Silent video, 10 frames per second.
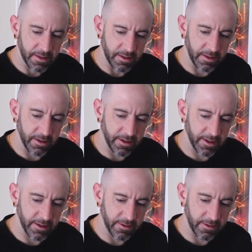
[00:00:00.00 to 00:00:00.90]
No, I
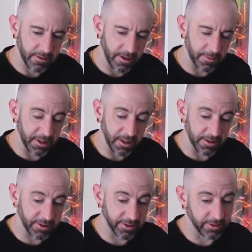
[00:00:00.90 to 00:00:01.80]
know. I mean,
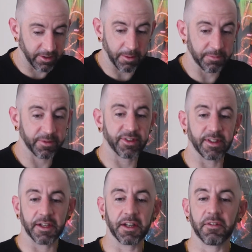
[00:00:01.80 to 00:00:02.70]
I'm
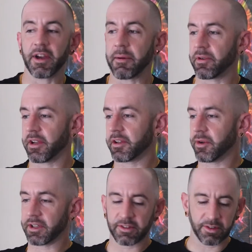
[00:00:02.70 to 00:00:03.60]
seeing it evaporate
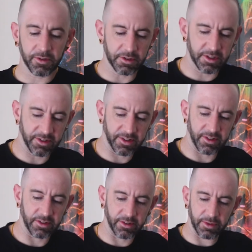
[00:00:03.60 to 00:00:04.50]
quick too, just to
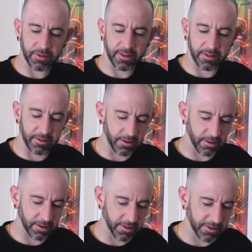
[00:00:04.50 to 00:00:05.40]
do the
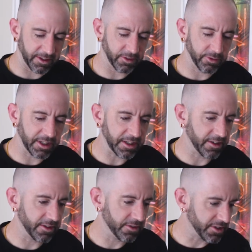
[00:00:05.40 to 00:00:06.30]
little things we need to
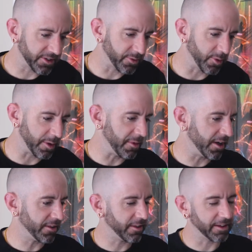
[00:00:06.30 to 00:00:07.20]
do just in 1
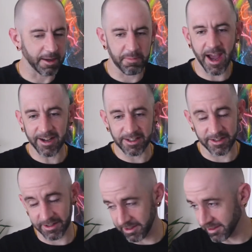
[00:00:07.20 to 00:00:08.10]
month and get
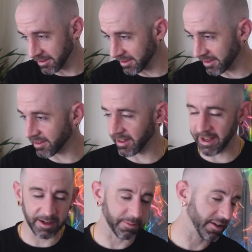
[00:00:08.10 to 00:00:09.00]
packaging and this and
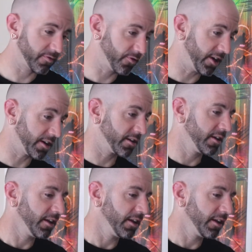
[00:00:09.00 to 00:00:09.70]
that. And I'm like, fuck.